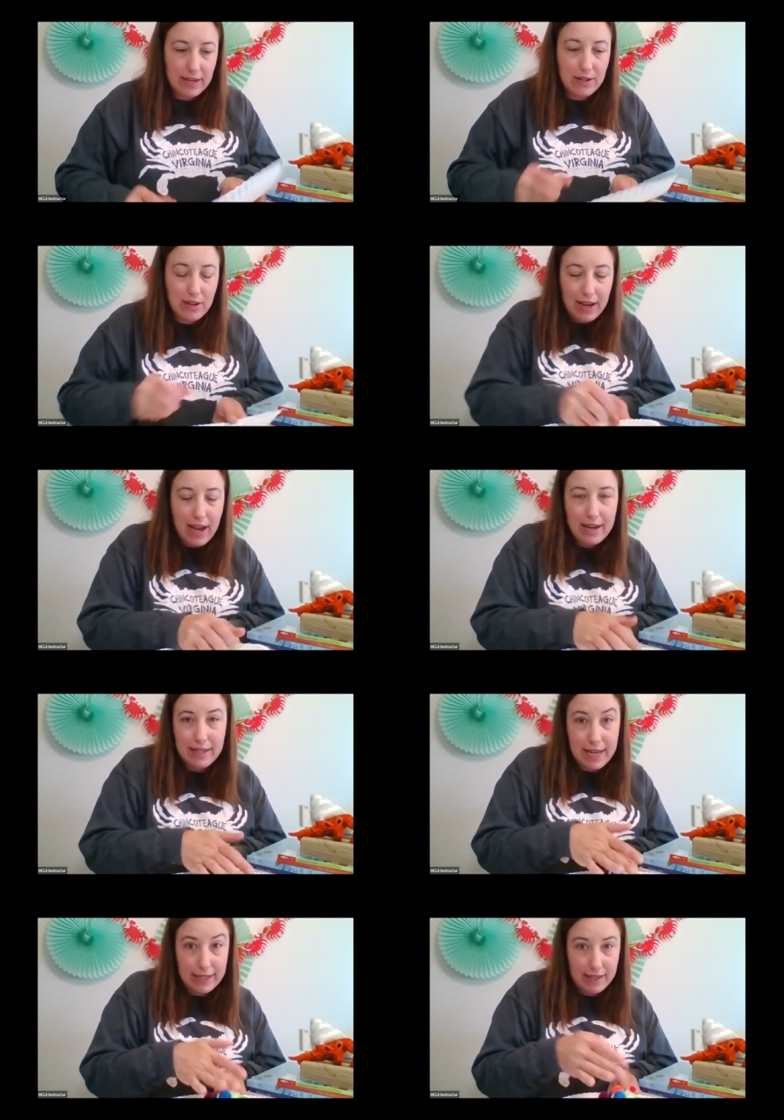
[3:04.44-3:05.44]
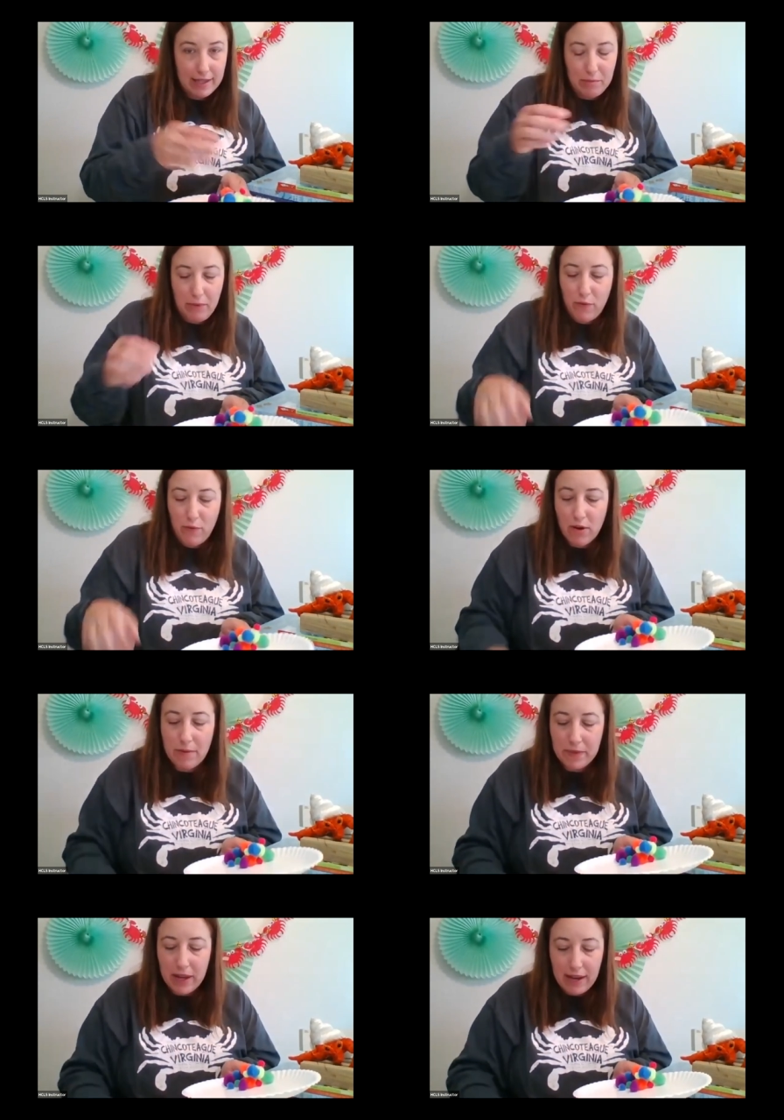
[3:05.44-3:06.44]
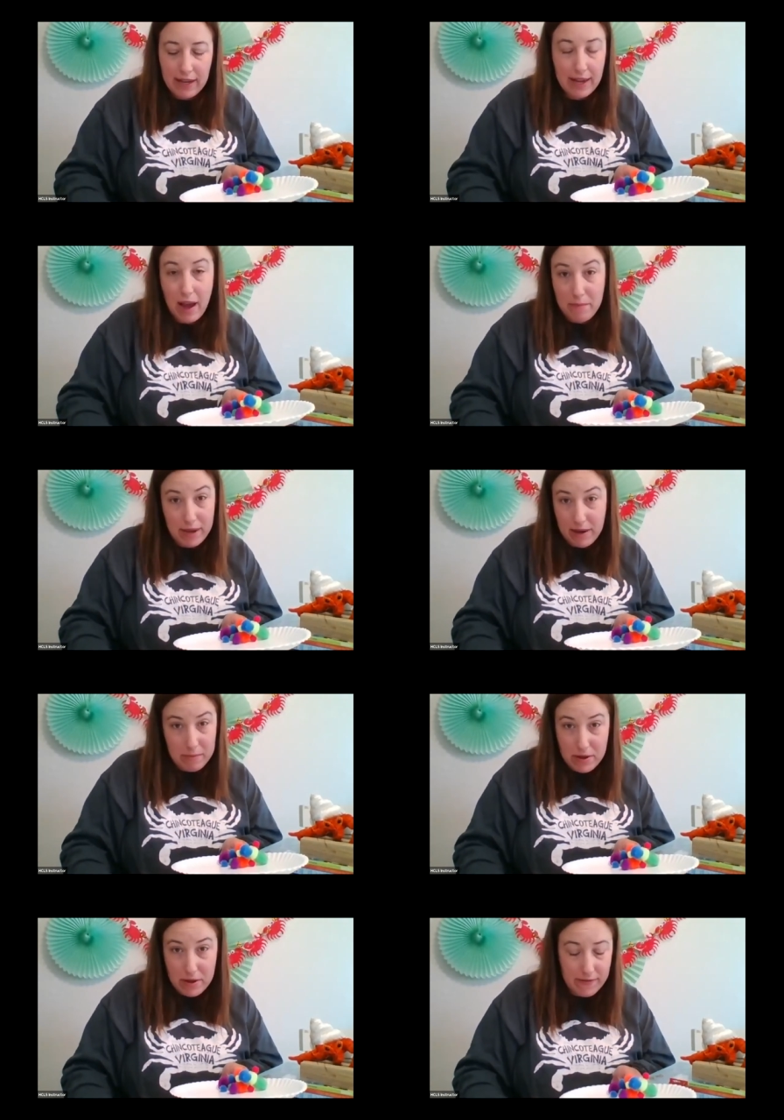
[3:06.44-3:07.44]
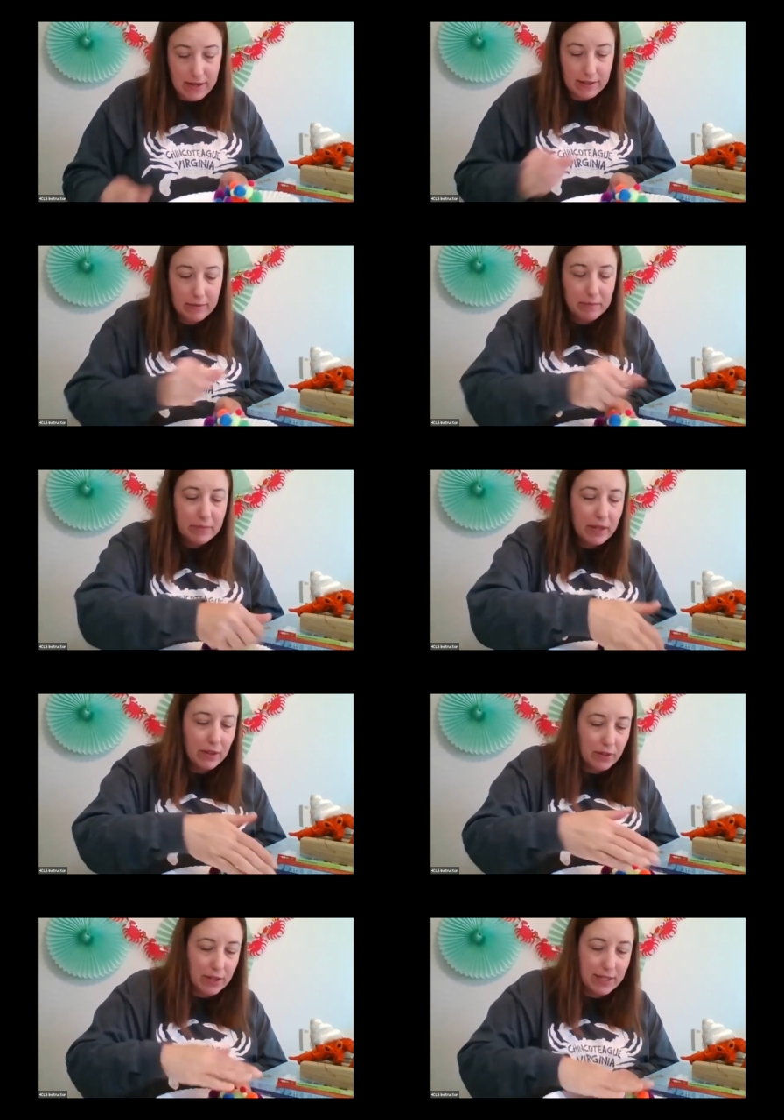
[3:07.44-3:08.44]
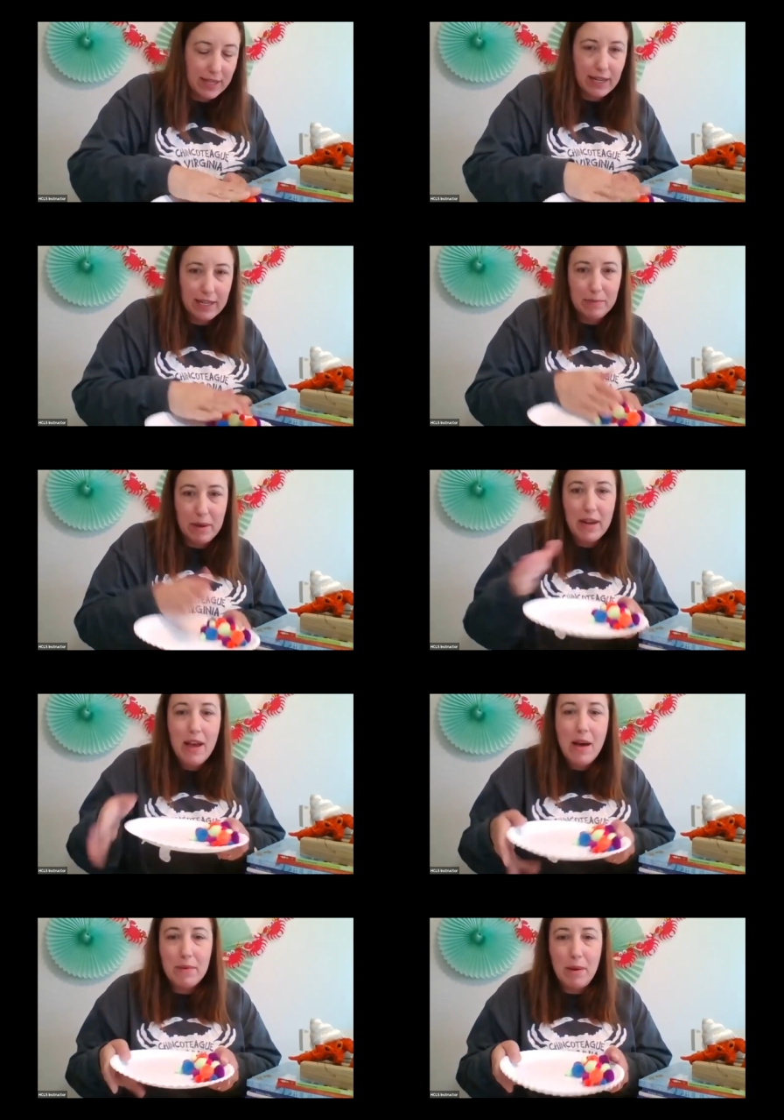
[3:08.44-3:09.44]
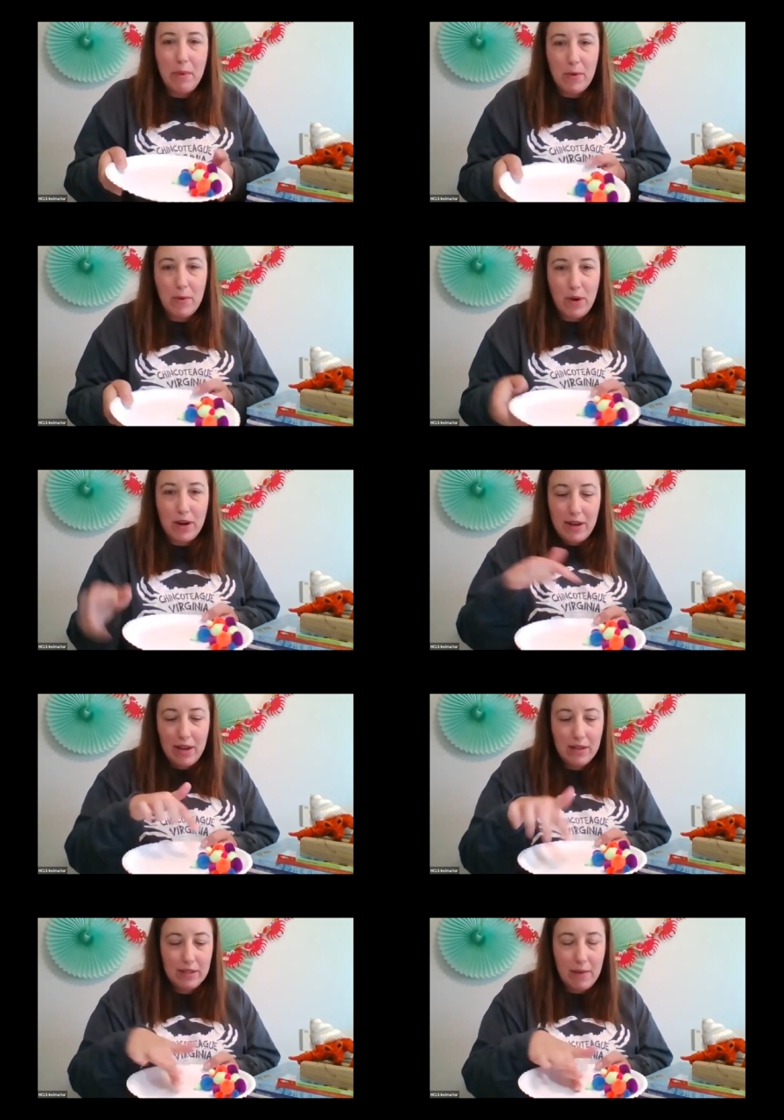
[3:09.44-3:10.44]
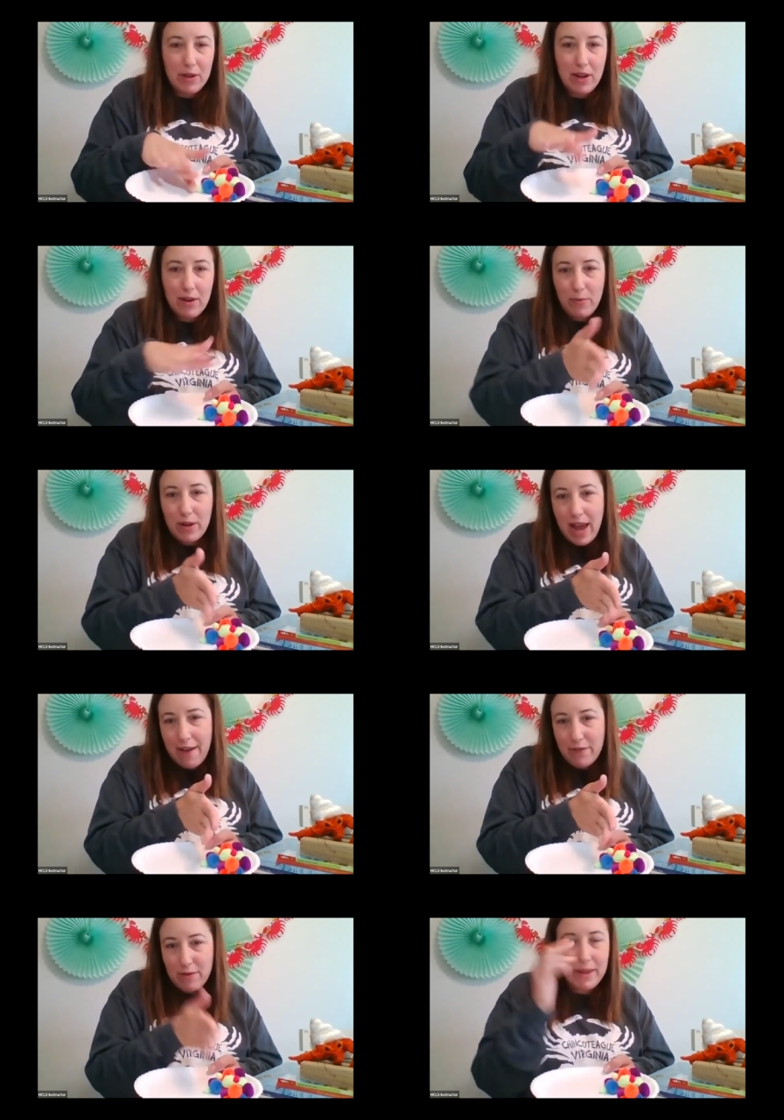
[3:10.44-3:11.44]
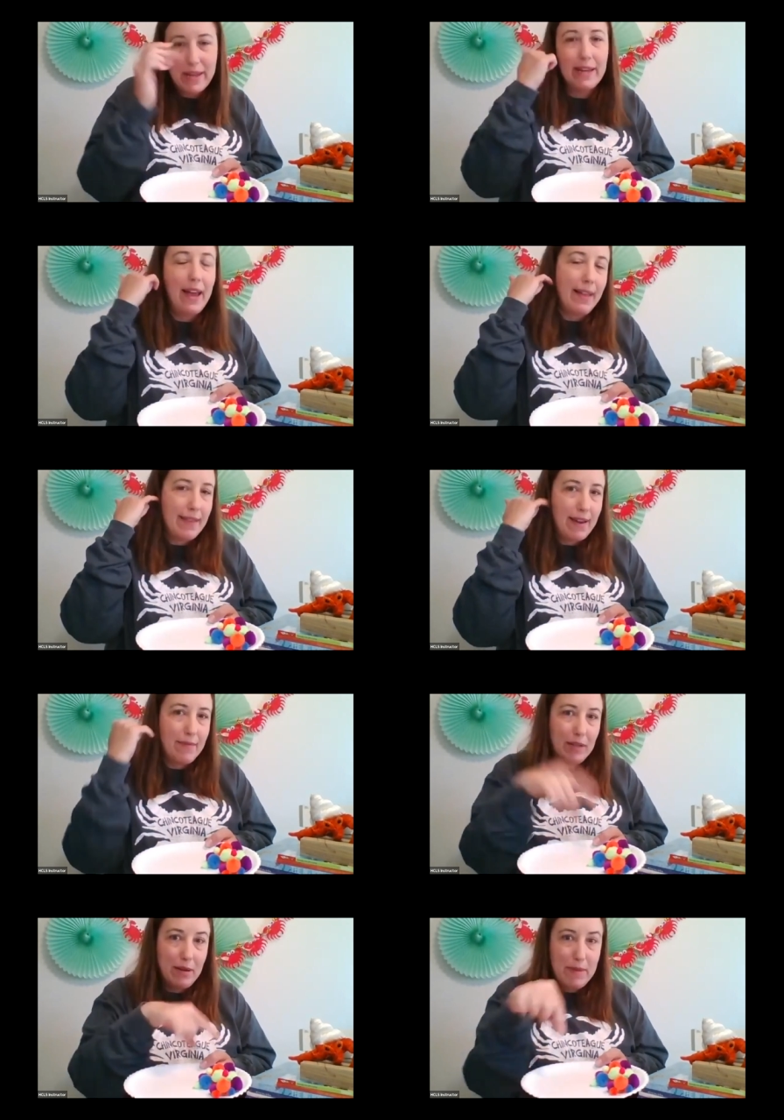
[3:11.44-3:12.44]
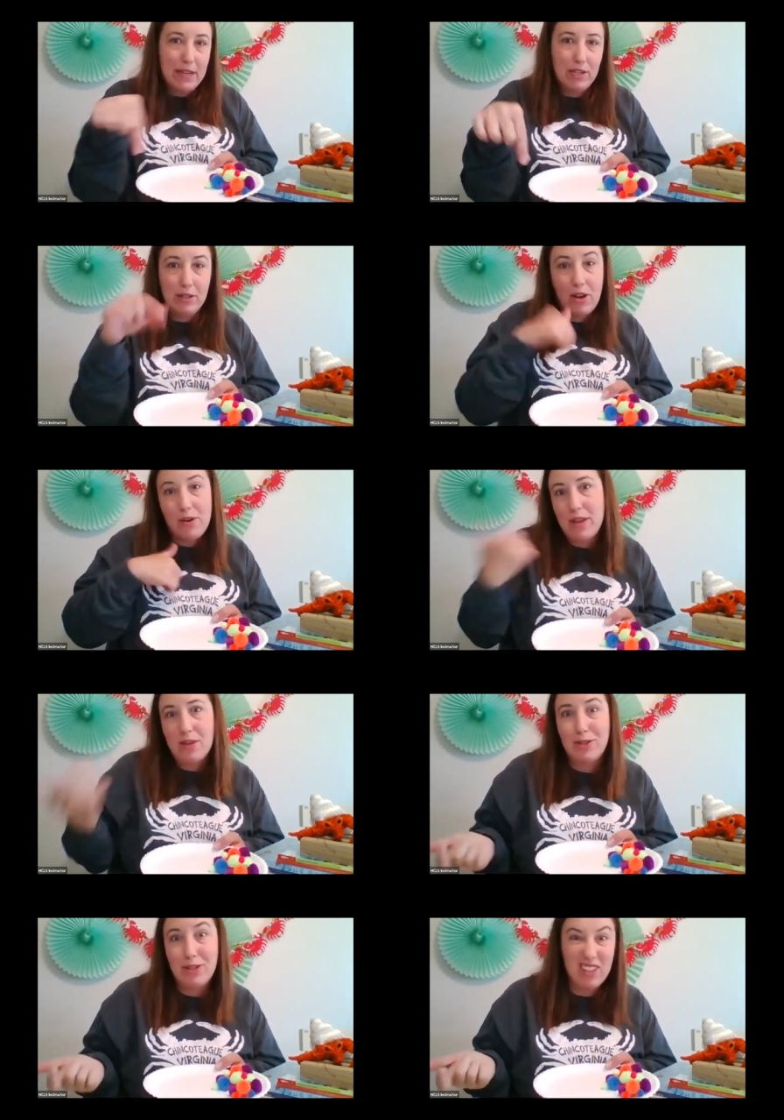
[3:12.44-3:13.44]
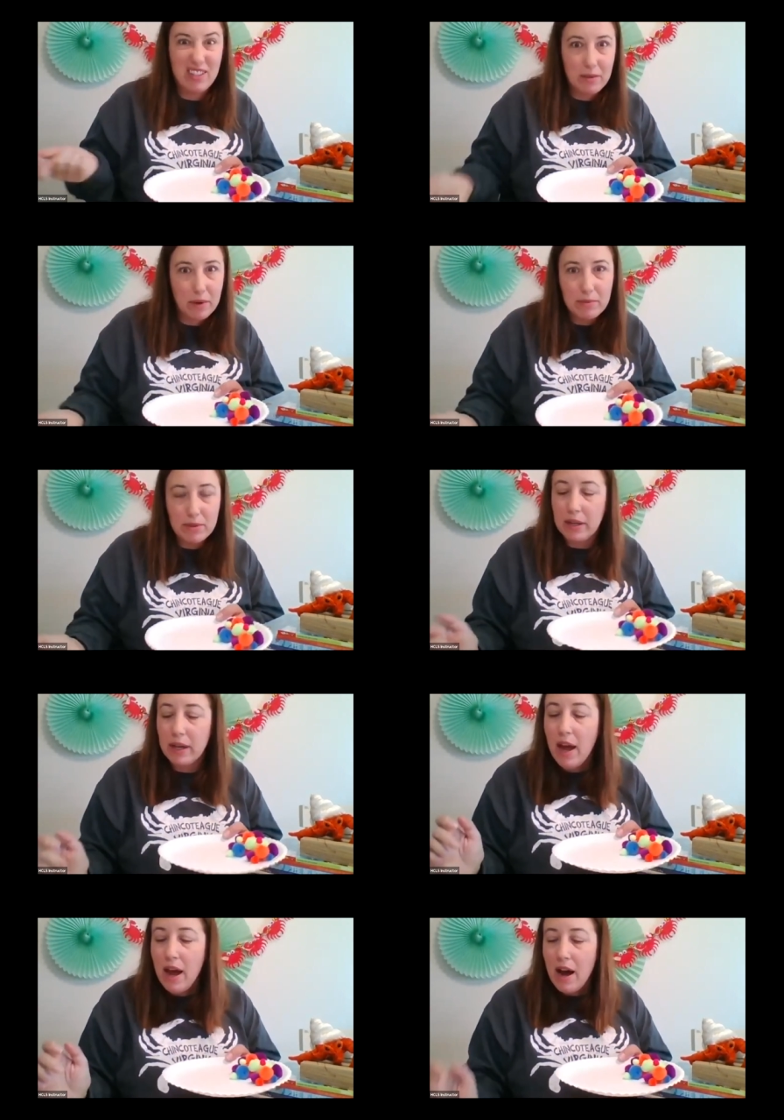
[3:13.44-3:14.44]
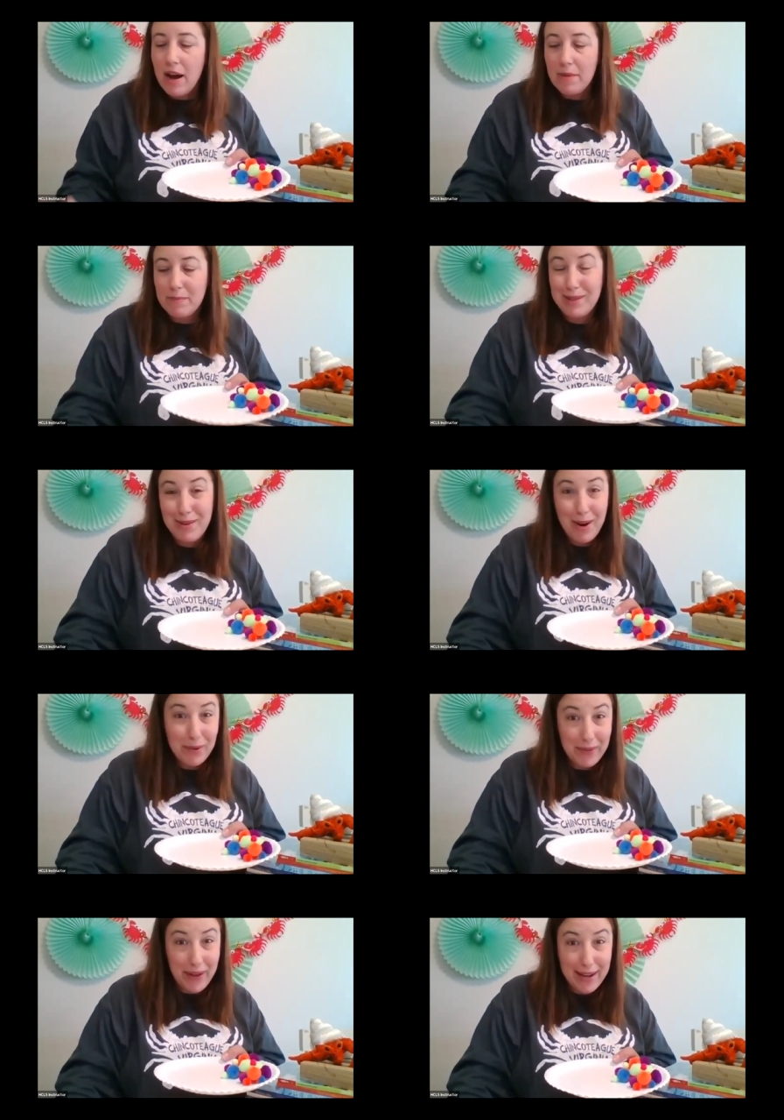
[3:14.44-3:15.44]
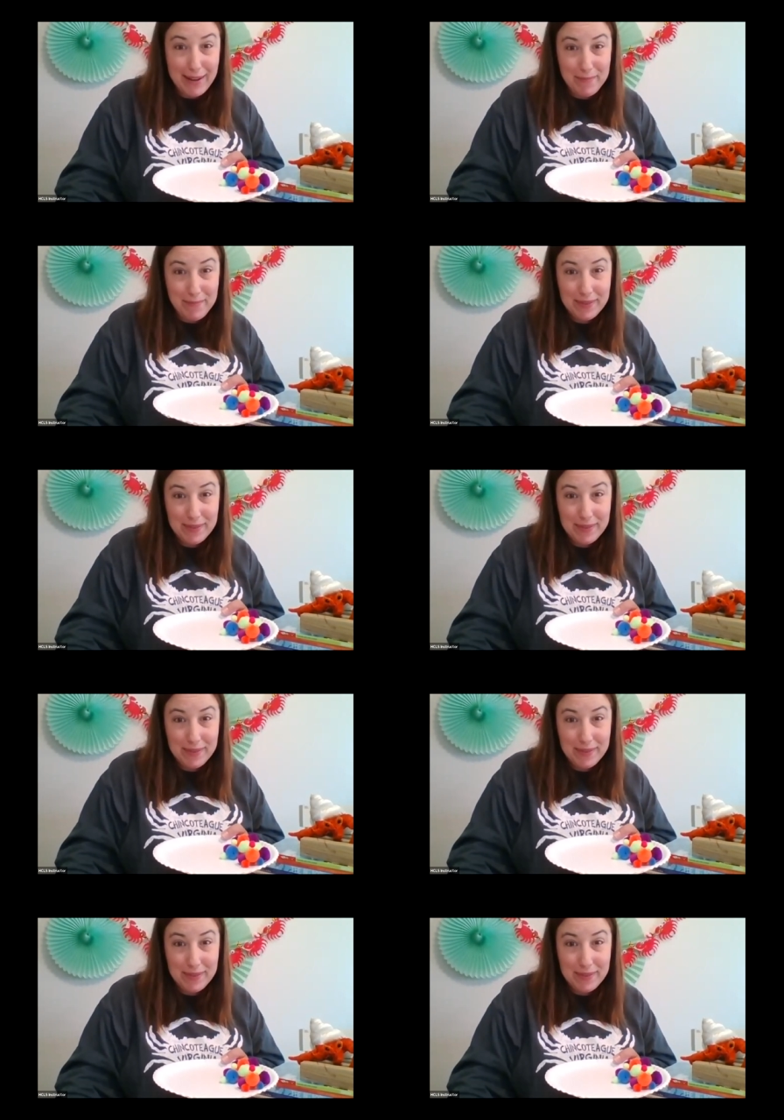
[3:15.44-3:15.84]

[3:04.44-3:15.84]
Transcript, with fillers: I, I kind of test this before and I cannot pick up all of these in 30 seconds. But I'm gonna put one on, some on one half of the plate and then I'm gonna pinch and go on the other so you can see what I'm doing. Um, so are we ready?